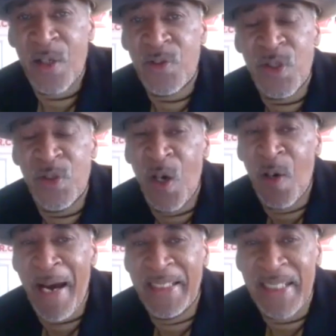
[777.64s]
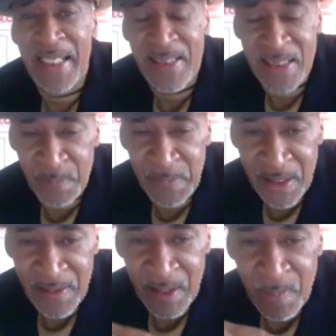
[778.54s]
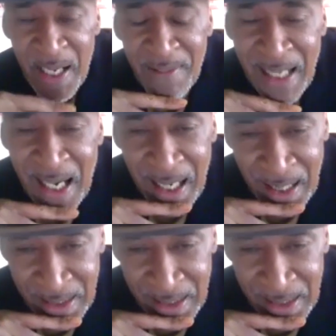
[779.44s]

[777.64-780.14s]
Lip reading: so nobody can tell me nothing about God.